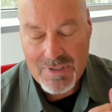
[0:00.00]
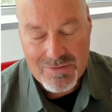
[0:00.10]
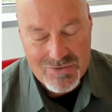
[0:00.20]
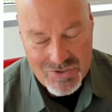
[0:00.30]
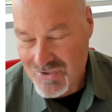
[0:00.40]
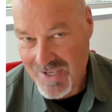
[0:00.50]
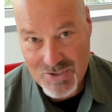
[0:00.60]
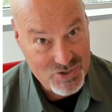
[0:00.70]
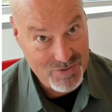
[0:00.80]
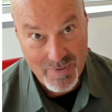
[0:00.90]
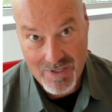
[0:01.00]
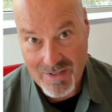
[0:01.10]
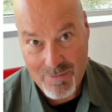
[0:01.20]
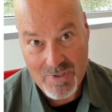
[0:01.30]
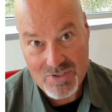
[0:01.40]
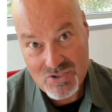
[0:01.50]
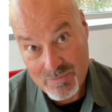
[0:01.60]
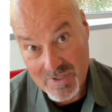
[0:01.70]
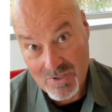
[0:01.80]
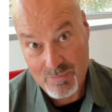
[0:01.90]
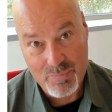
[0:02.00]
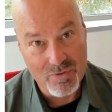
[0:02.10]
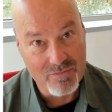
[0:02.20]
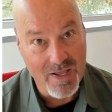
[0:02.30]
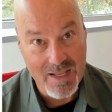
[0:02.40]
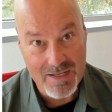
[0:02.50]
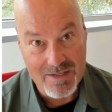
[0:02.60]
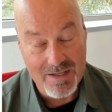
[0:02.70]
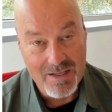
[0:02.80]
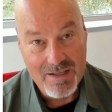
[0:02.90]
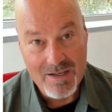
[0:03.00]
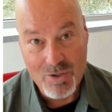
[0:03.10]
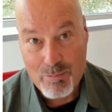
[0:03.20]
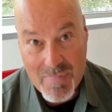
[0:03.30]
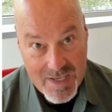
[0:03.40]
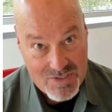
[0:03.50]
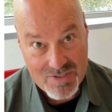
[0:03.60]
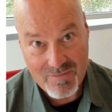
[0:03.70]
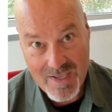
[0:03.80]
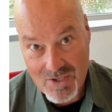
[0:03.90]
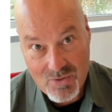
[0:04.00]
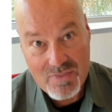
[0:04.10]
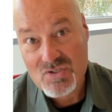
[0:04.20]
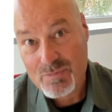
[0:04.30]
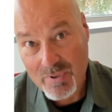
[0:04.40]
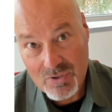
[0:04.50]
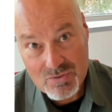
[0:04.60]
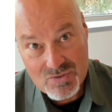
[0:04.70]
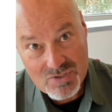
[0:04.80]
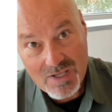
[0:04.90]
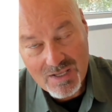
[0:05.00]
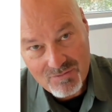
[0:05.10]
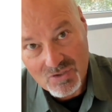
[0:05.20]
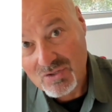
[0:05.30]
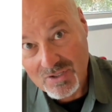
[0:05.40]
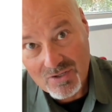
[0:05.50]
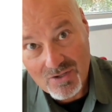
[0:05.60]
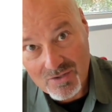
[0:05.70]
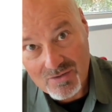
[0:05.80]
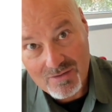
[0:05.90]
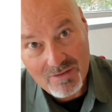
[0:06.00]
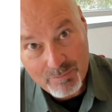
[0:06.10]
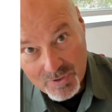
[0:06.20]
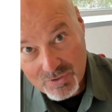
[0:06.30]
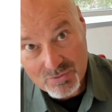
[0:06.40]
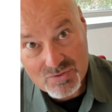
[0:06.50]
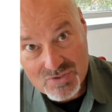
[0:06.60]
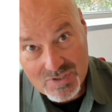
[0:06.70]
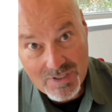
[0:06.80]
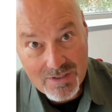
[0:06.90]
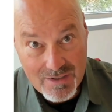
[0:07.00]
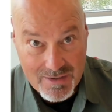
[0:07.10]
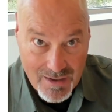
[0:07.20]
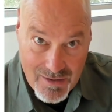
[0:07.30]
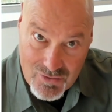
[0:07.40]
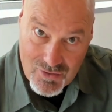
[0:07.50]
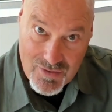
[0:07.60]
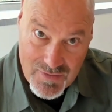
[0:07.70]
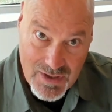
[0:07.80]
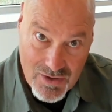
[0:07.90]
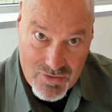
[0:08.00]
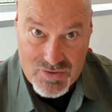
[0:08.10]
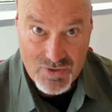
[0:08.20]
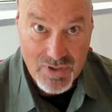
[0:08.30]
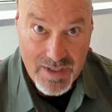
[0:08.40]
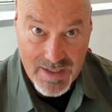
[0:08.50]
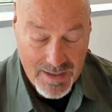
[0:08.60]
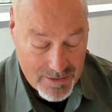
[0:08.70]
just like Gmail. I mean, Gmail provided amazing value. In this post, if you click on the post under the video, there's a link.